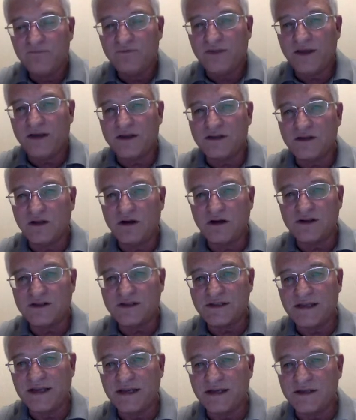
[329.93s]
And as long as
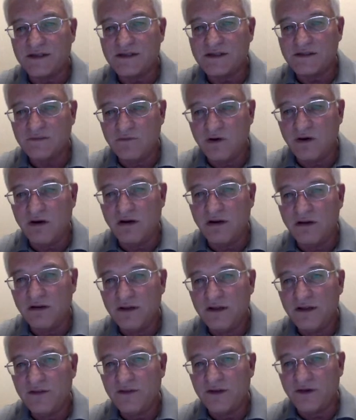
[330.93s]
theta is small,
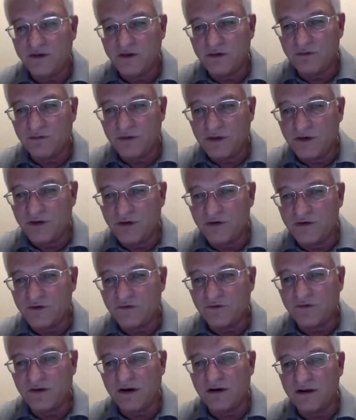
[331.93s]
there you'll introduce
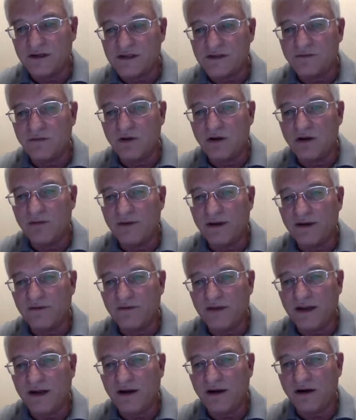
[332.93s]
fairly small amount of
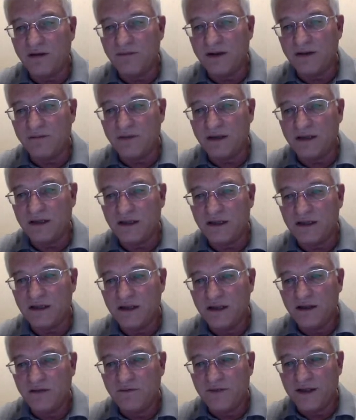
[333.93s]
error by making
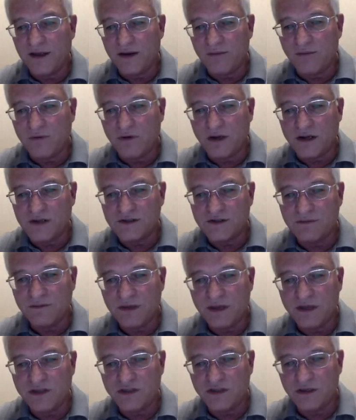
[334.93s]
that
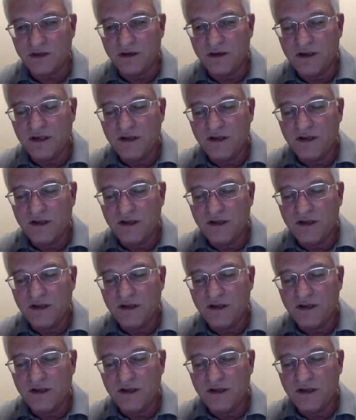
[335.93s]
approximation.